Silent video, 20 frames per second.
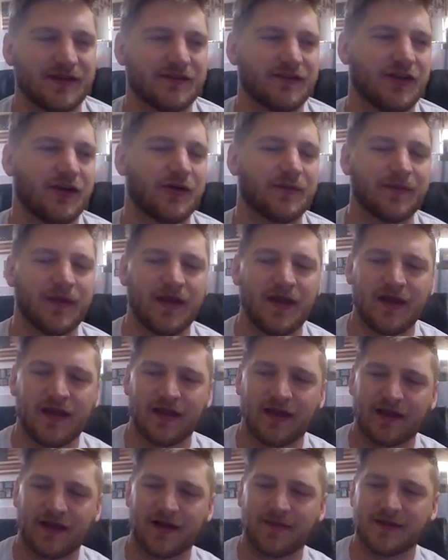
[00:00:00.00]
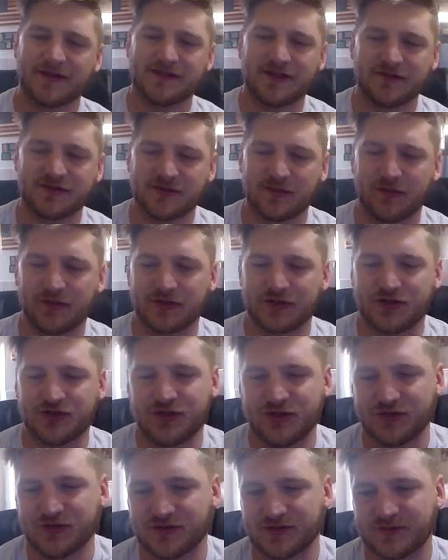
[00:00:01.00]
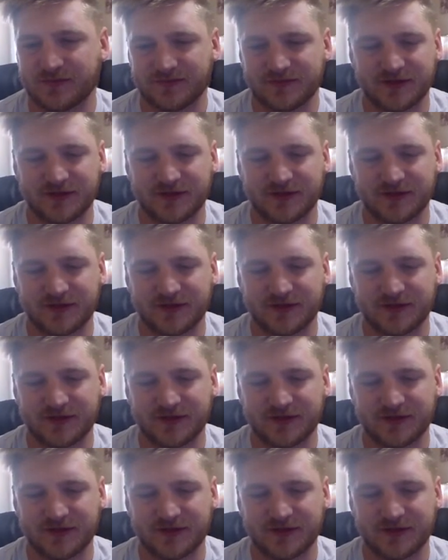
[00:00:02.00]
So got myself some orange juice